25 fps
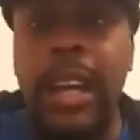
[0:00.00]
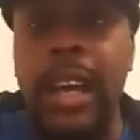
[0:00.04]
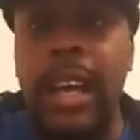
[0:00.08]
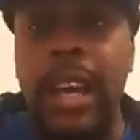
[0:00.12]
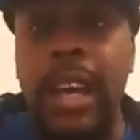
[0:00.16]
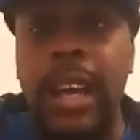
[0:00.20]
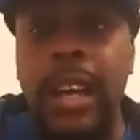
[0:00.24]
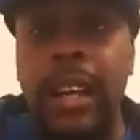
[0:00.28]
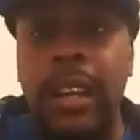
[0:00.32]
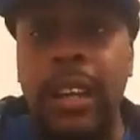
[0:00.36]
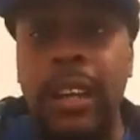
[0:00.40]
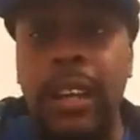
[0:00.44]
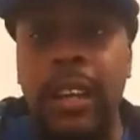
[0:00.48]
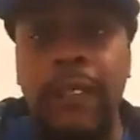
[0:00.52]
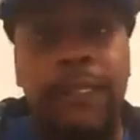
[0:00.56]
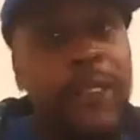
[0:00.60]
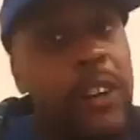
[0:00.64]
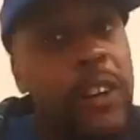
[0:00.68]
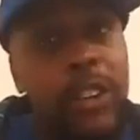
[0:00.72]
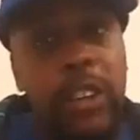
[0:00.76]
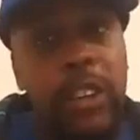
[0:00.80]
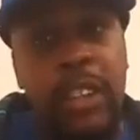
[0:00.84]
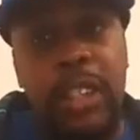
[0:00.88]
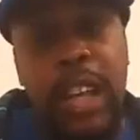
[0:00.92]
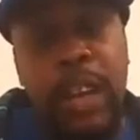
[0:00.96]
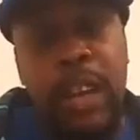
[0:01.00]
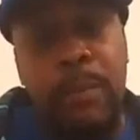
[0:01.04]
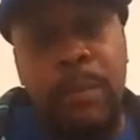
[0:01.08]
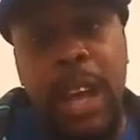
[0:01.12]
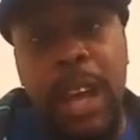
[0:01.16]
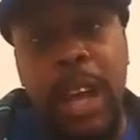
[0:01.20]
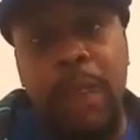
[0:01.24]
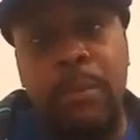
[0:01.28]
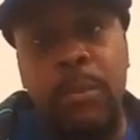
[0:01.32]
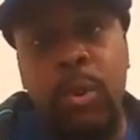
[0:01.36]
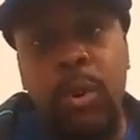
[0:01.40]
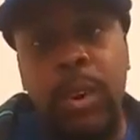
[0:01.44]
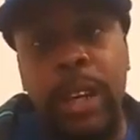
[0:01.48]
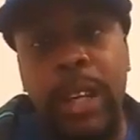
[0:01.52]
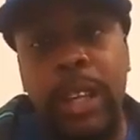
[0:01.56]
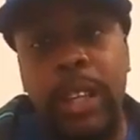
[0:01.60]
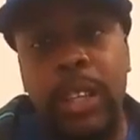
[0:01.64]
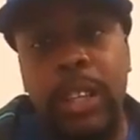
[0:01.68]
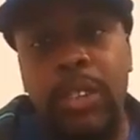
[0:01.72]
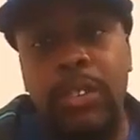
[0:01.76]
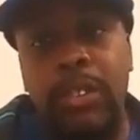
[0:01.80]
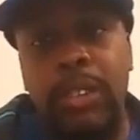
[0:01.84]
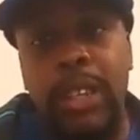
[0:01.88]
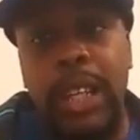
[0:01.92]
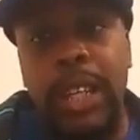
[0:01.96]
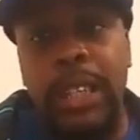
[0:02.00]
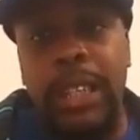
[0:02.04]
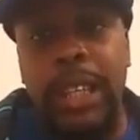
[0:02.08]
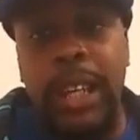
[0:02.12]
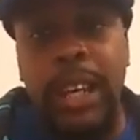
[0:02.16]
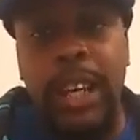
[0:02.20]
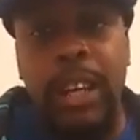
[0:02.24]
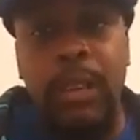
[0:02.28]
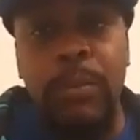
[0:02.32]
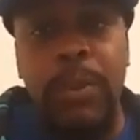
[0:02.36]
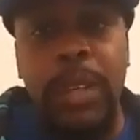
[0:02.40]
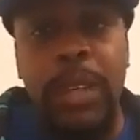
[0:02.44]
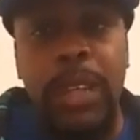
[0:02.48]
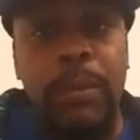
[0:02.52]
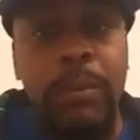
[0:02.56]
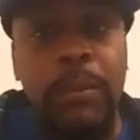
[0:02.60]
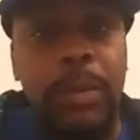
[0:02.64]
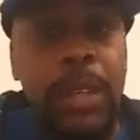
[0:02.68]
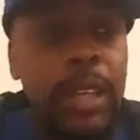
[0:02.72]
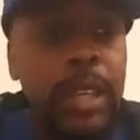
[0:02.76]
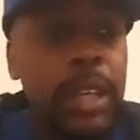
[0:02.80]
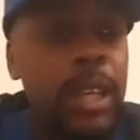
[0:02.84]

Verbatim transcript: and uh, furnish that bad boy and use it as an Airbnb.